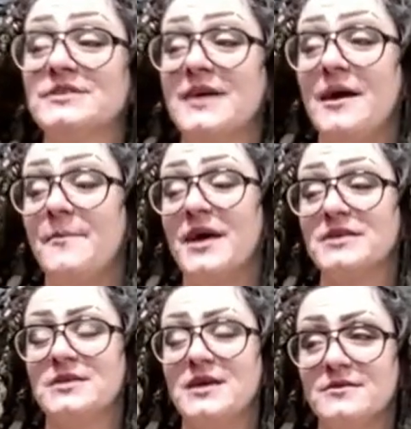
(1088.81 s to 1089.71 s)
and we just
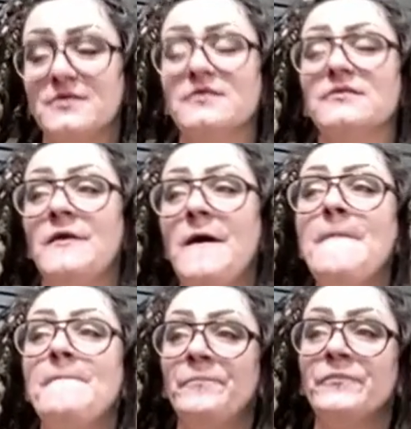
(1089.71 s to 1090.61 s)
got back together,
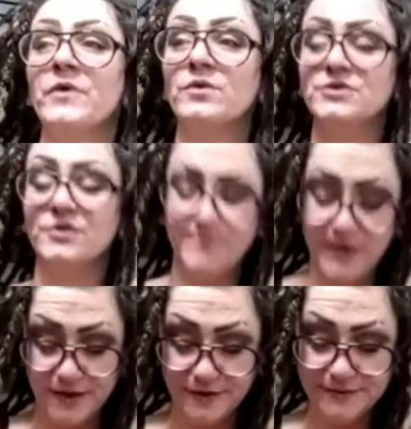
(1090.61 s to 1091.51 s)
and we're doing